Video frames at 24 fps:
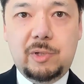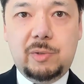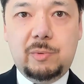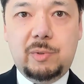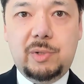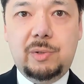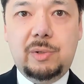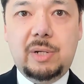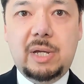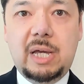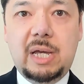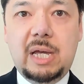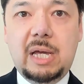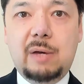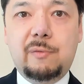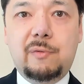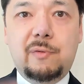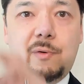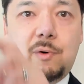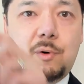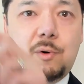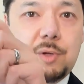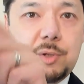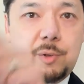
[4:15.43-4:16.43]
to what you'd
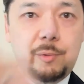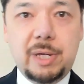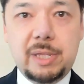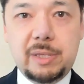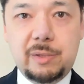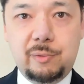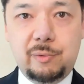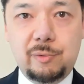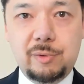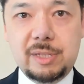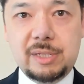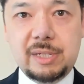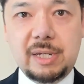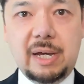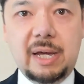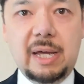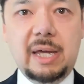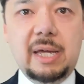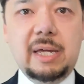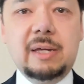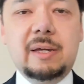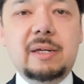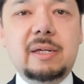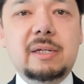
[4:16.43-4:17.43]
have all the way through the
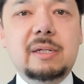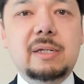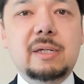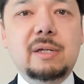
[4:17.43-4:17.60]
tie